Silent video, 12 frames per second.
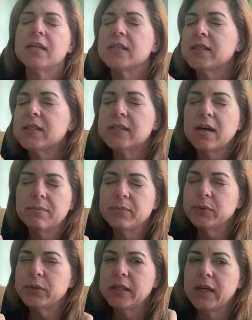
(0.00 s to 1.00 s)
This is not
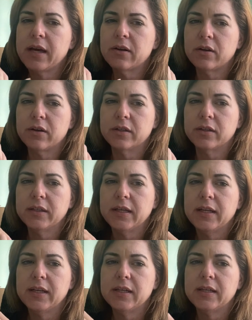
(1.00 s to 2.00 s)
boozy at all.
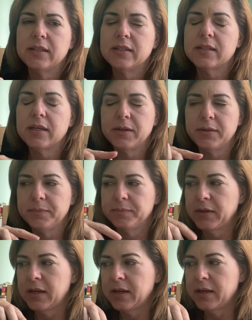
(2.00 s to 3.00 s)
It is,
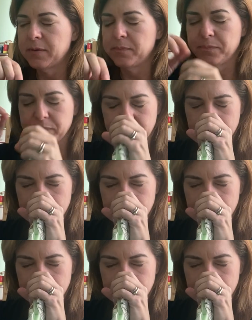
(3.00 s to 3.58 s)
um,